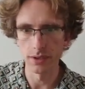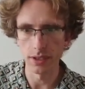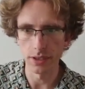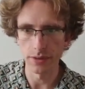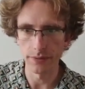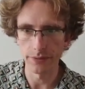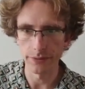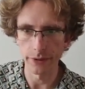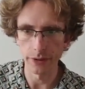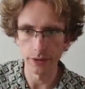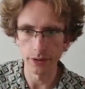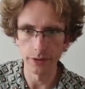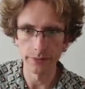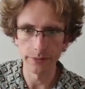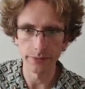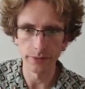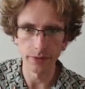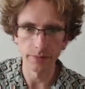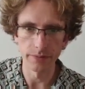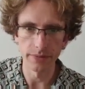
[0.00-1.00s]
follow
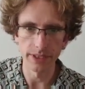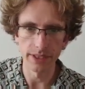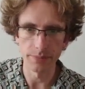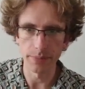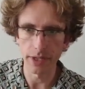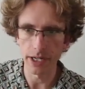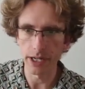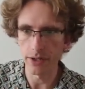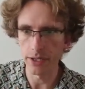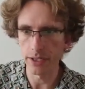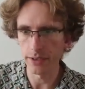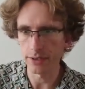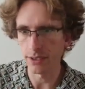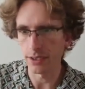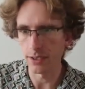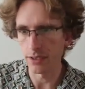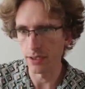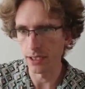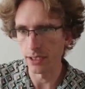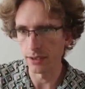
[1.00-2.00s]
from these pairings,
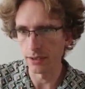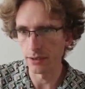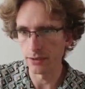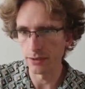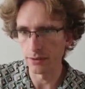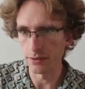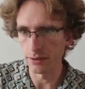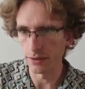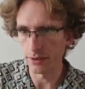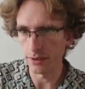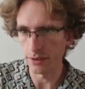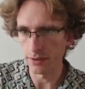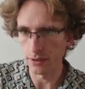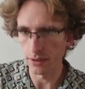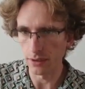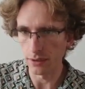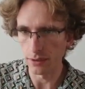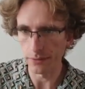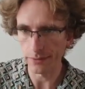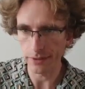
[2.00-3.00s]
then you get to a
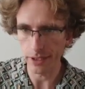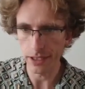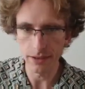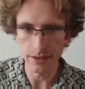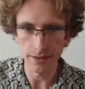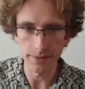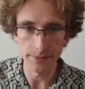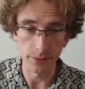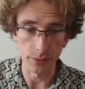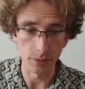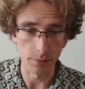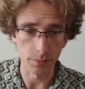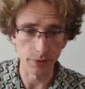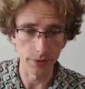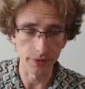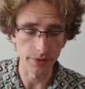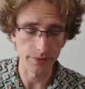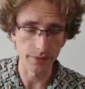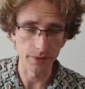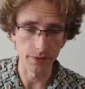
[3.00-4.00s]
total of 84
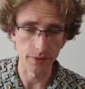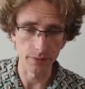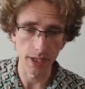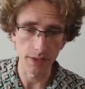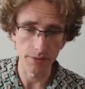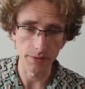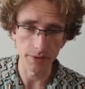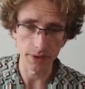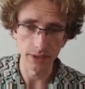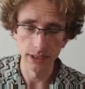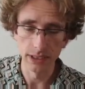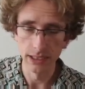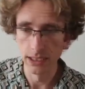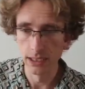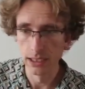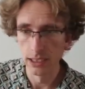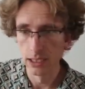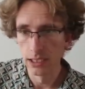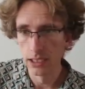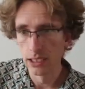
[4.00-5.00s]
points for the round.
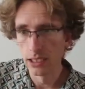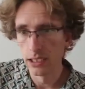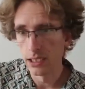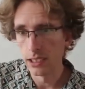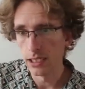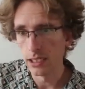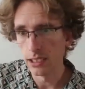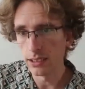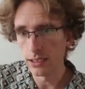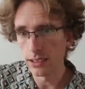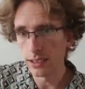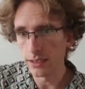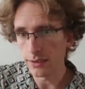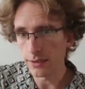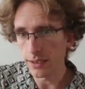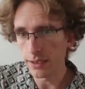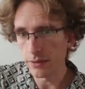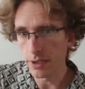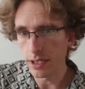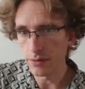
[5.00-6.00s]
In an
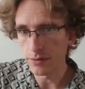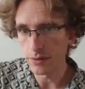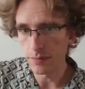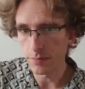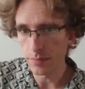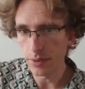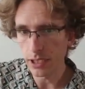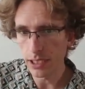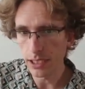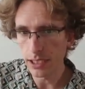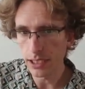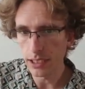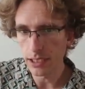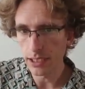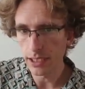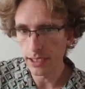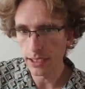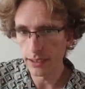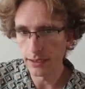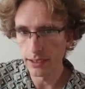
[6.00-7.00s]
entire round, you play 8